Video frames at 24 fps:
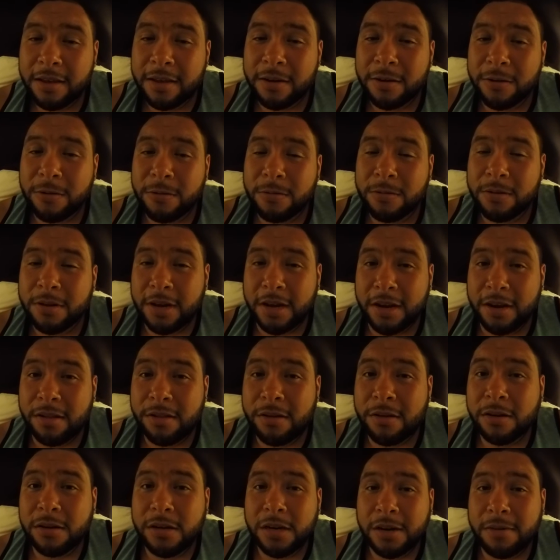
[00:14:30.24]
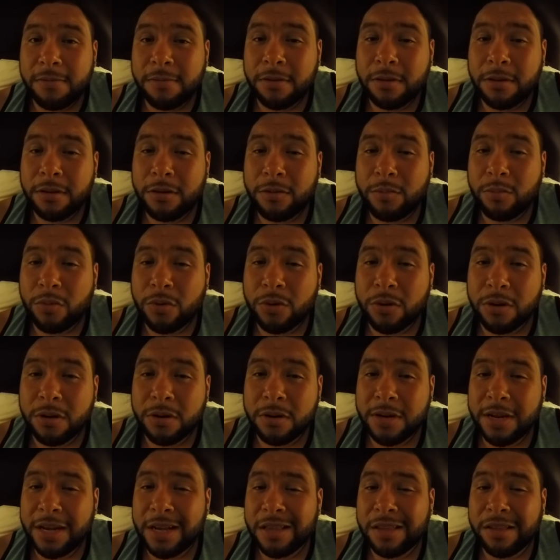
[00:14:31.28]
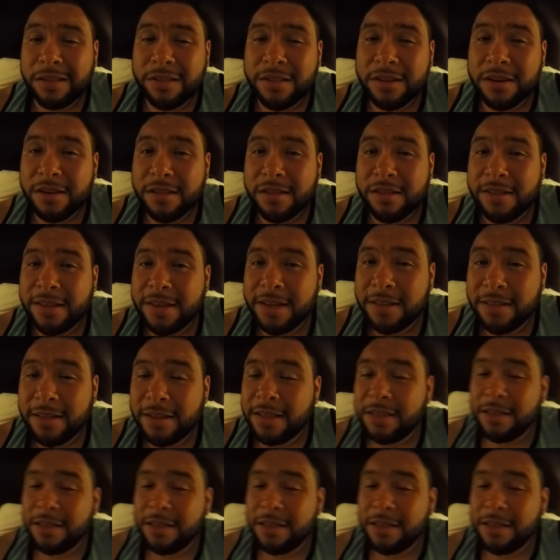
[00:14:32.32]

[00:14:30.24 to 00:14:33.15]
you know, got to start traveling a little more, not just in the states.